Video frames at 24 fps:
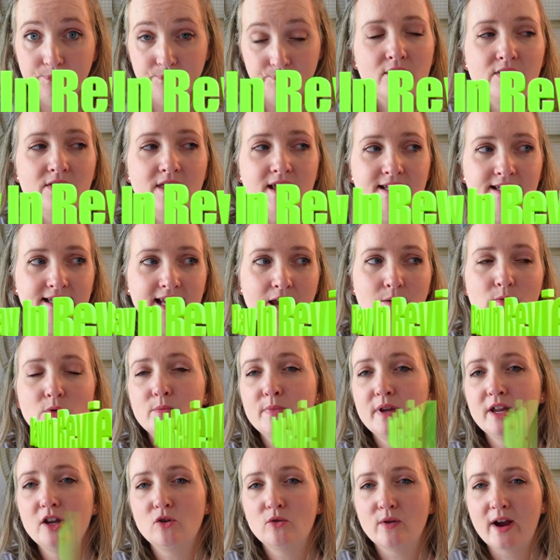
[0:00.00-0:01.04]
This game will
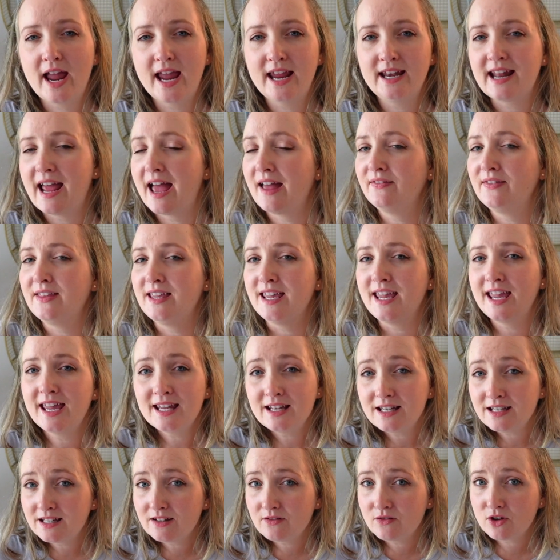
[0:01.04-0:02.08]
be great at the
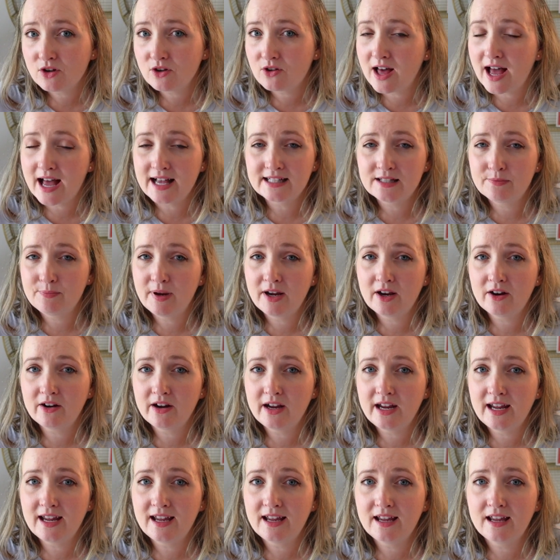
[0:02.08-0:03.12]
end of the class
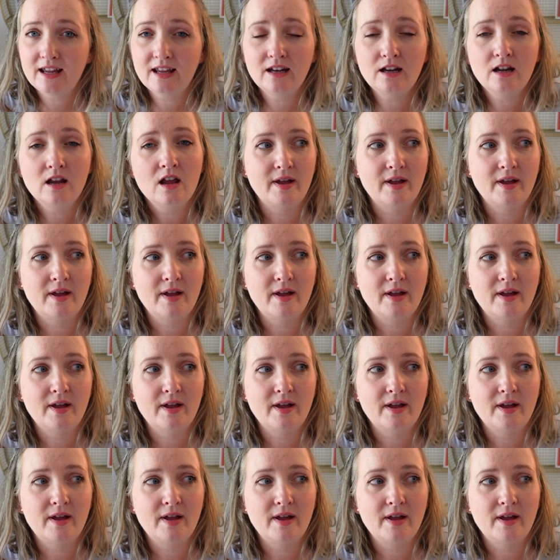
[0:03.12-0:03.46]
period,